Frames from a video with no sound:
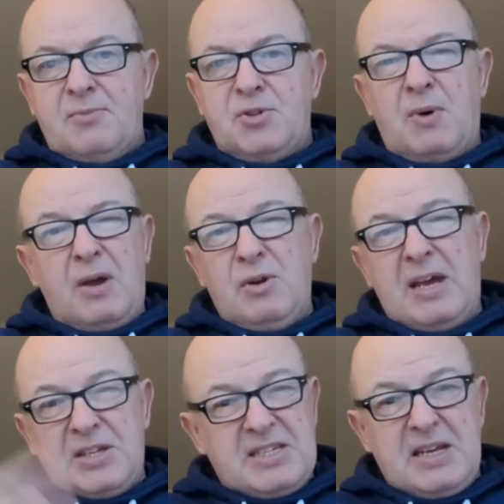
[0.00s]
So I only
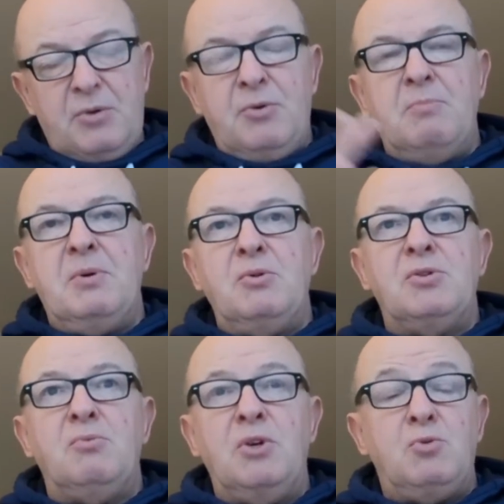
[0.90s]
had a single room
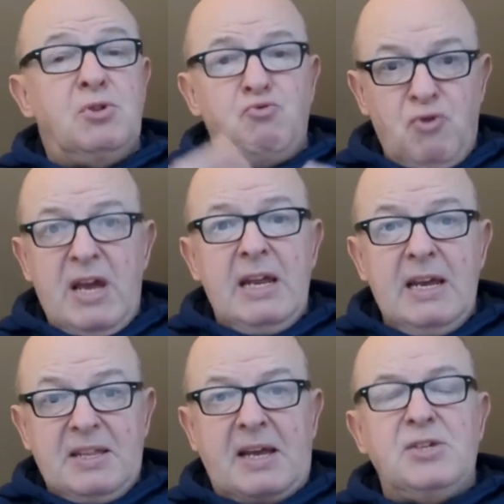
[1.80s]
booked, which was really
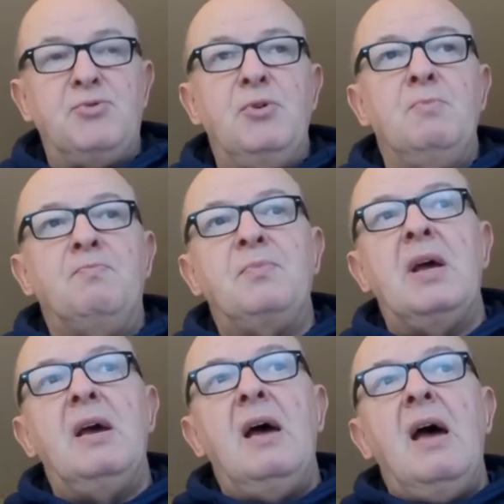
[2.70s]
a nice room.
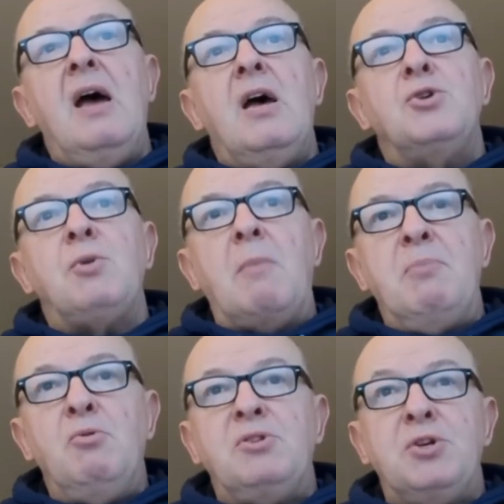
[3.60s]
So I
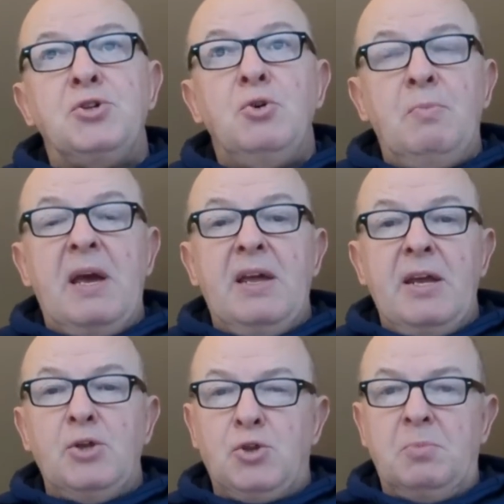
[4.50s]
booked the
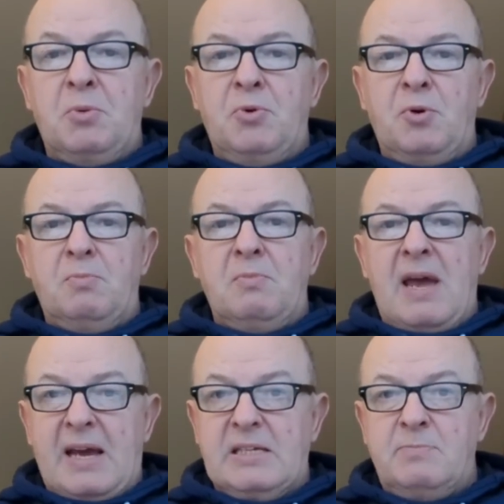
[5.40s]
superior double room,
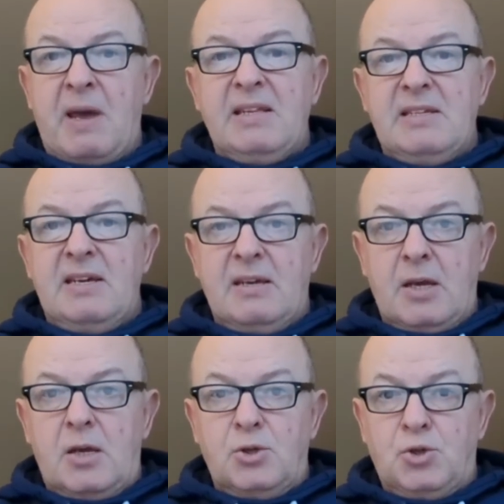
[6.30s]
expecting
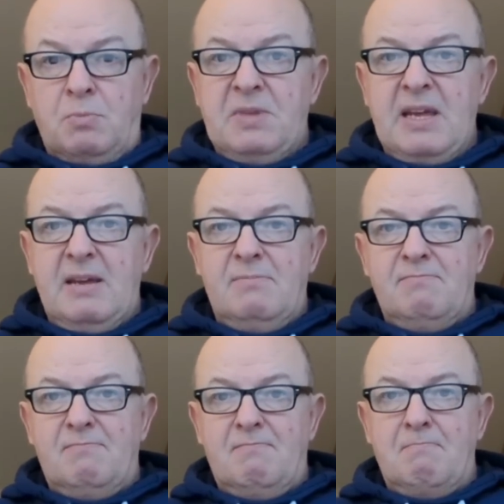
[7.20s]
something
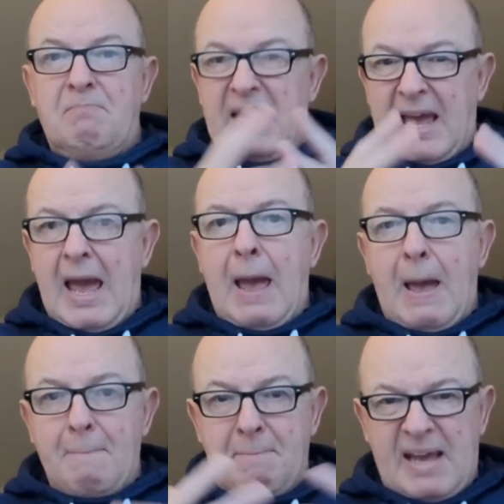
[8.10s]
bigger
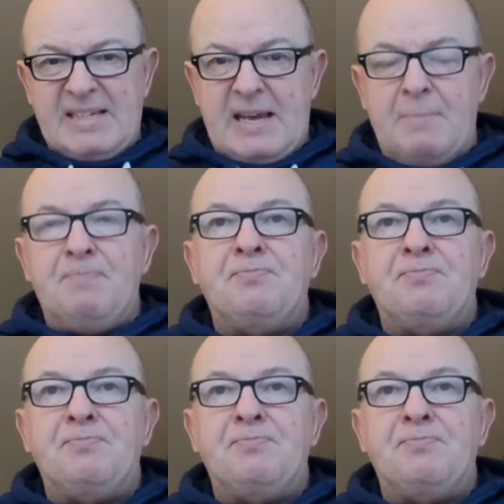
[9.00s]
and better.